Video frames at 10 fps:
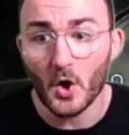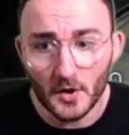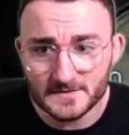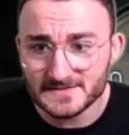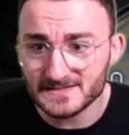
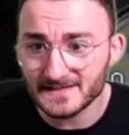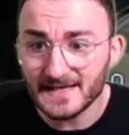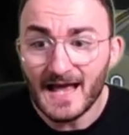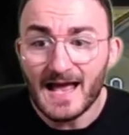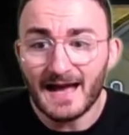Honestly,
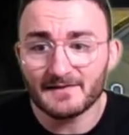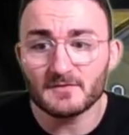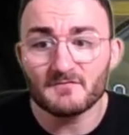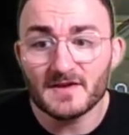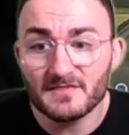I don't
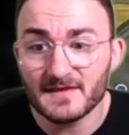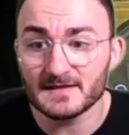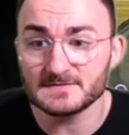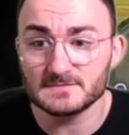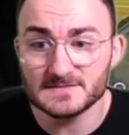have anything
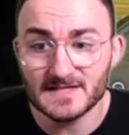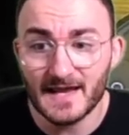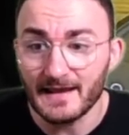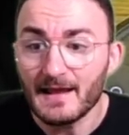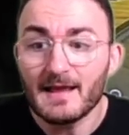else to say.